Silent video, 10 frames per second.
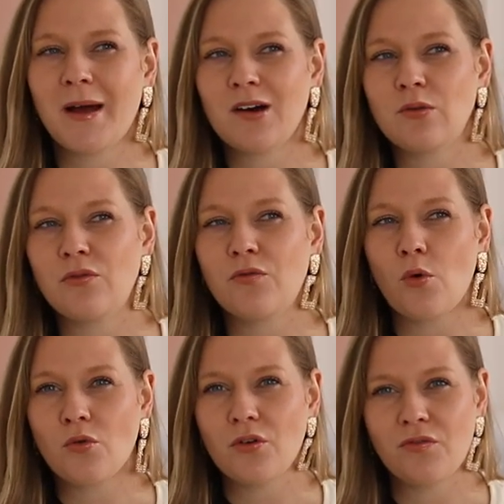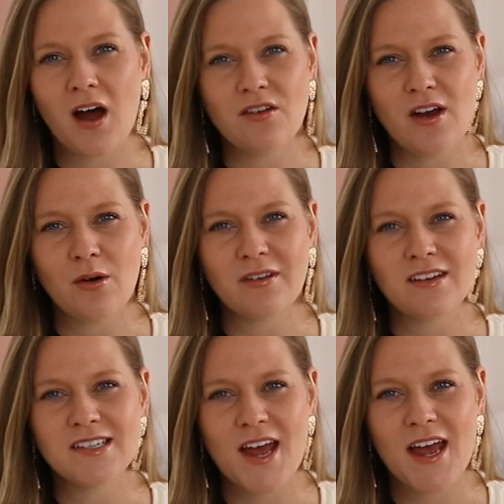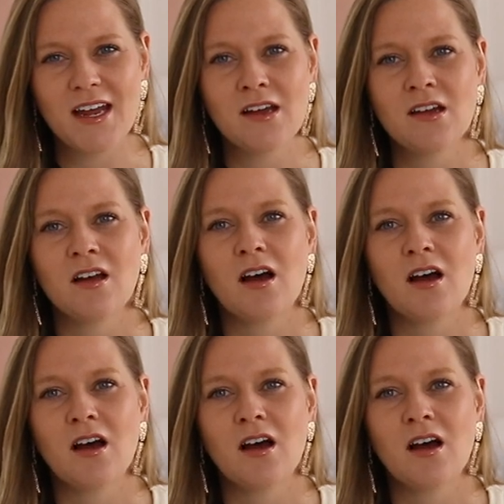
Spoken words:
about 4 or 5 hours a day.